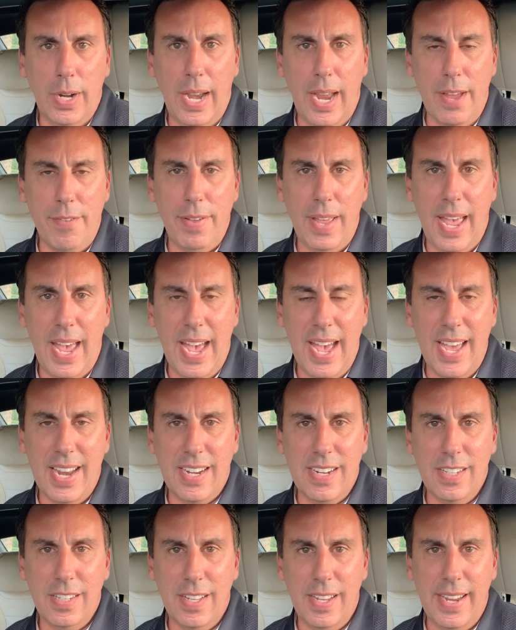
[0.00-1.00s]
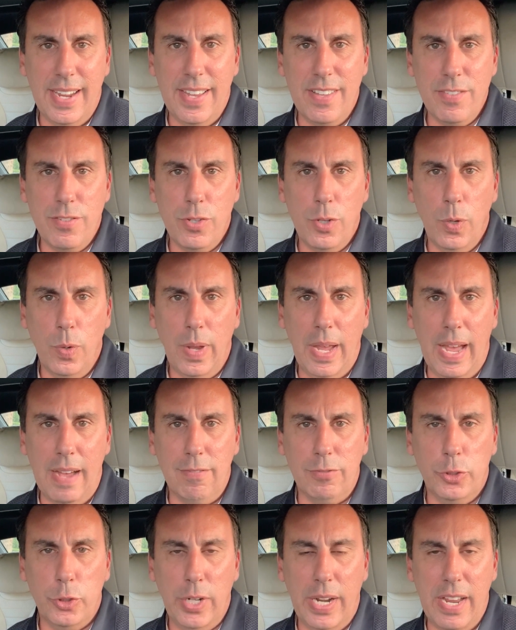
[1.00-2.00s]
have had clients who
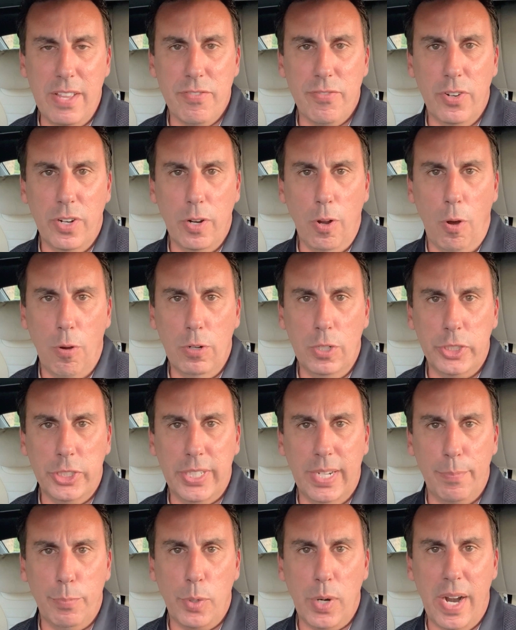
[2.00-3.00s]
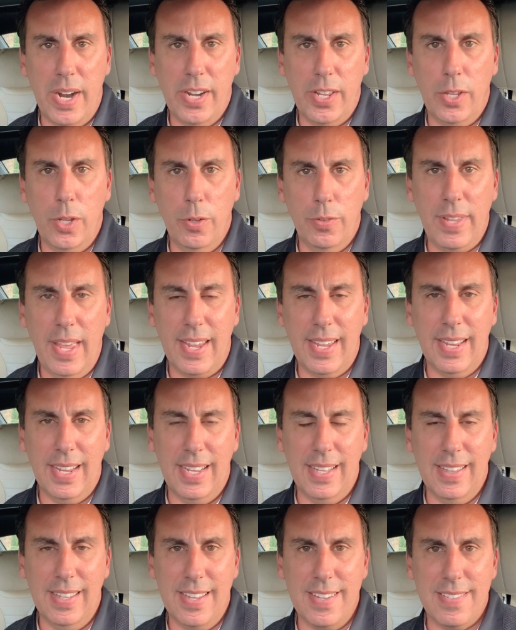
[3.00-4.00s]
have transferred ownership prior to you
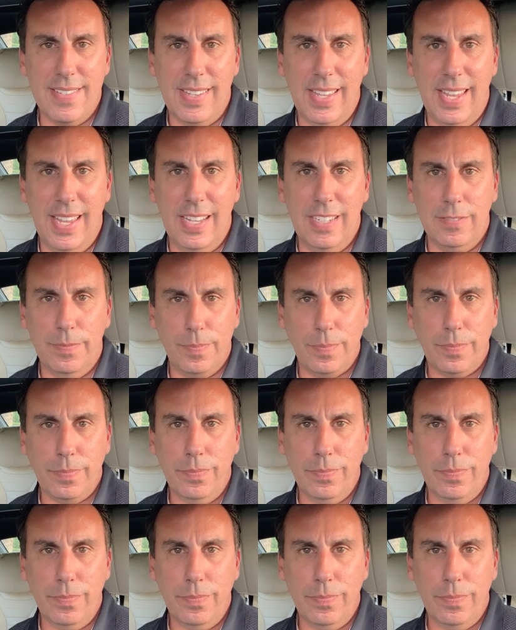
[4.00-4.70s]
taking a listing